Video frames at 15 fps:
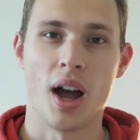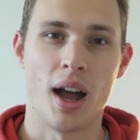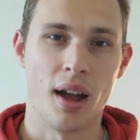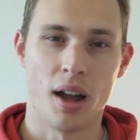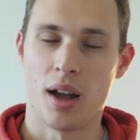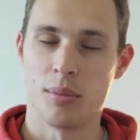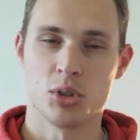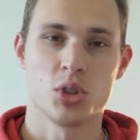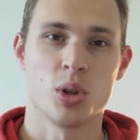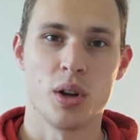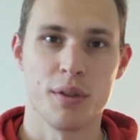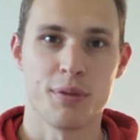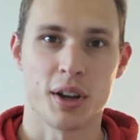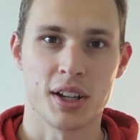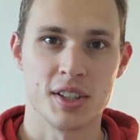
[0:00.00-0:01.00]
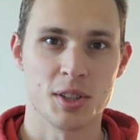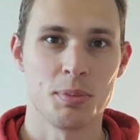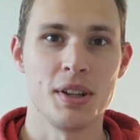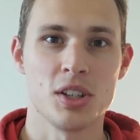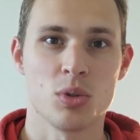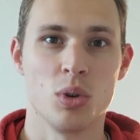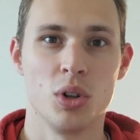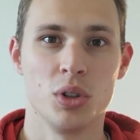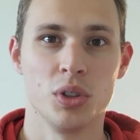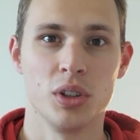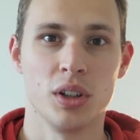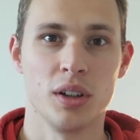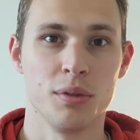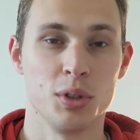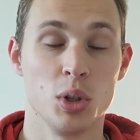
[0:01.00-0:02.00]
I I'm sure if I can speak to
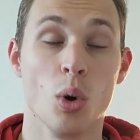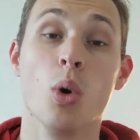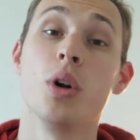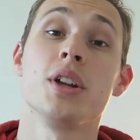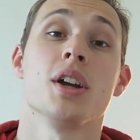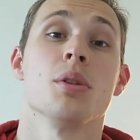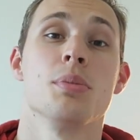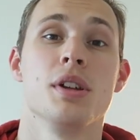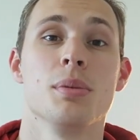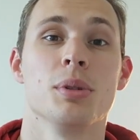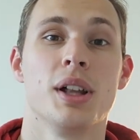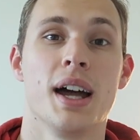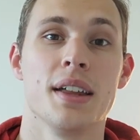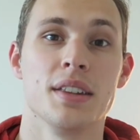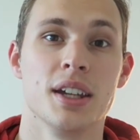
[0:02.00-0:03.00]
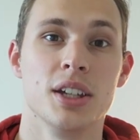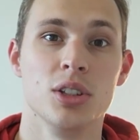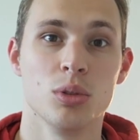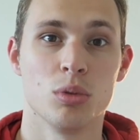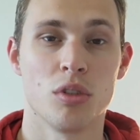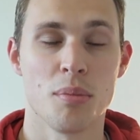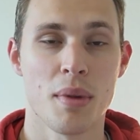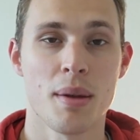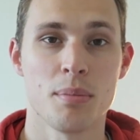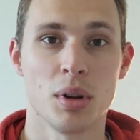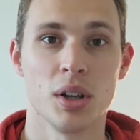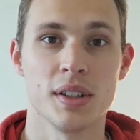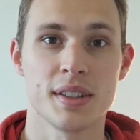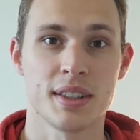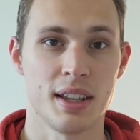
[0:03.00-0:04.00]
all of you audio people out there, you'll
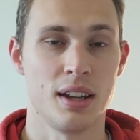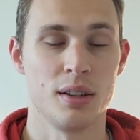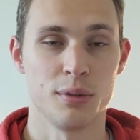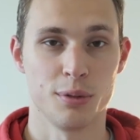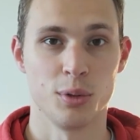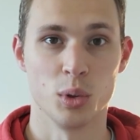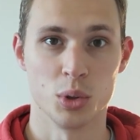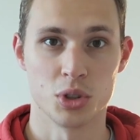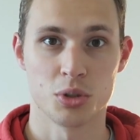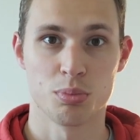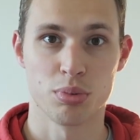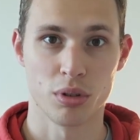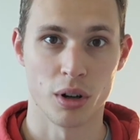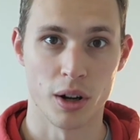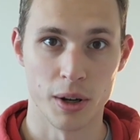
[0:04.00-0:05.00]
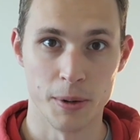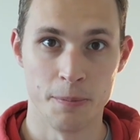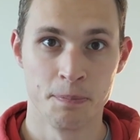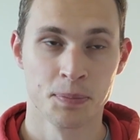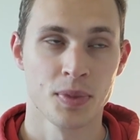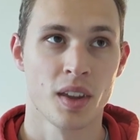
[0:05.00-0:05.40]
remember Sound Forge Pro.